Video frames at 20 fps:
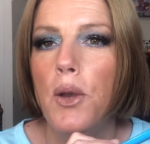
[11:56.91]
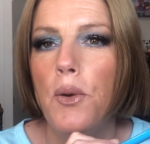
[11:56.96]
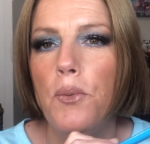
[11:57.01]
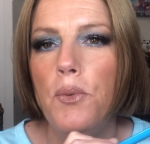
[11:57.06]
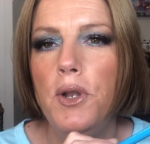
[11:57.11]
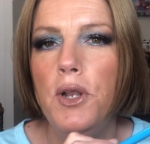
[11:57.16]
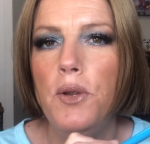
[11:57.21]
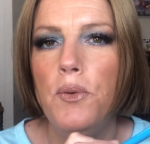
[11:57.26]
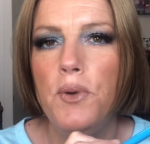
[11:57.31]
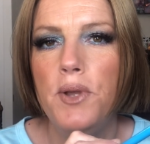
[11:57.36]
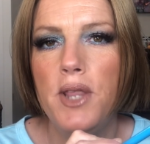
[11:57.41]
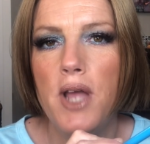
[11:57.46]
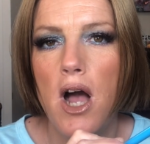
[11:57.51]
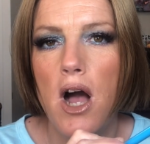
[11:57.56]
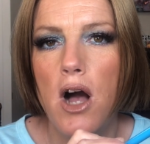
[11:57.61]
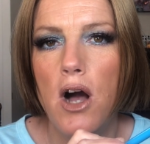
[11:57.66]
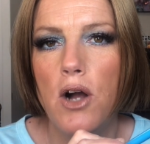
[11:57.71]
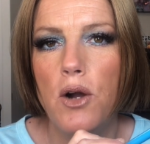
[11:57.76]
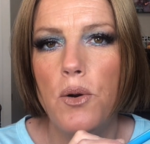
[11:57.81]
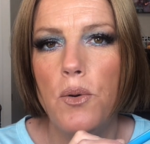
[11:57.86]
Went in with
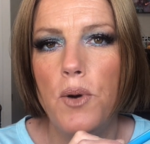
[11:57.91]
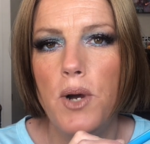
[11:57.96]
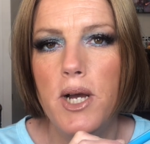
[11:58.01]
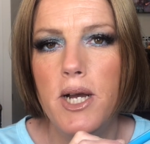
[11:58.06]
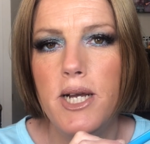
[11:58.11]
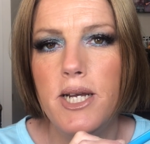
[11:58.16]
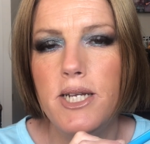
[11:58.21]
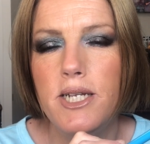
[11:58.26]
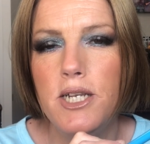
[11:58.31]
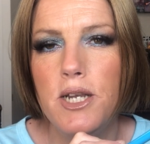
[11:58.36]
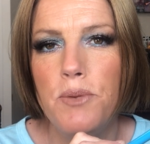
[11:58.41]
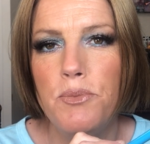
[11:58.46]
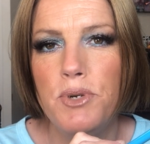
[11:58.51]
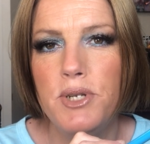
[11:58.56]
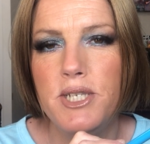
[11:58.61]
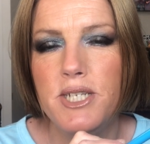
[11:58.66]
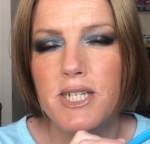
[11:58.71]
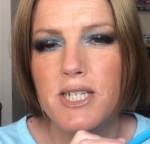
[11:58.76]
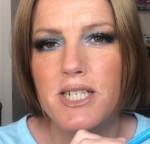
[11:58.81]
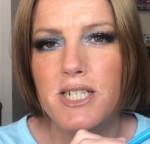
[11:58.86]
Aqua number
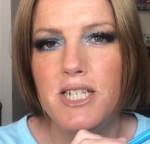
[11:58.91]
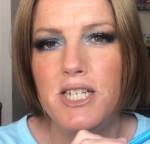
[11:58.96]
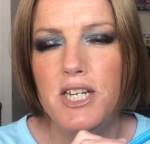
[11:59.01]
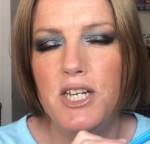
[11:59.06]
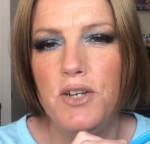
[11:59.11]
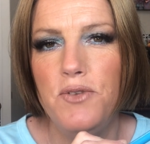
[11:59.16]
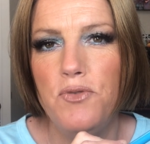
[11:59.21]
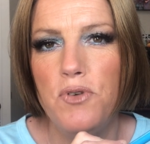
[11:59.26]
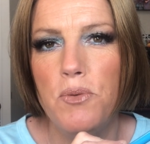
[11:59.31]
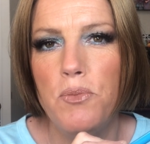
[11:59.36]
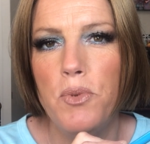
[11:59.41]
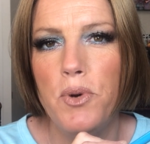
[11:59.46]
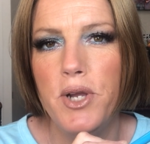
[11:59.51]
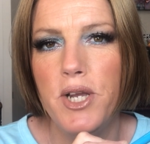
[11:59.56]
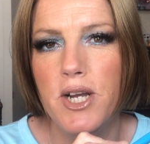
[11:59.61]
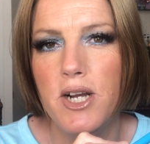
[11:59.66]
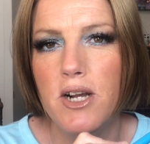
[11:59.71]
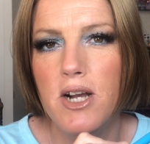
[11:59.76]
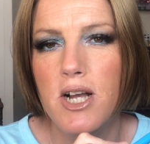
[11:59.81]
16 from Moya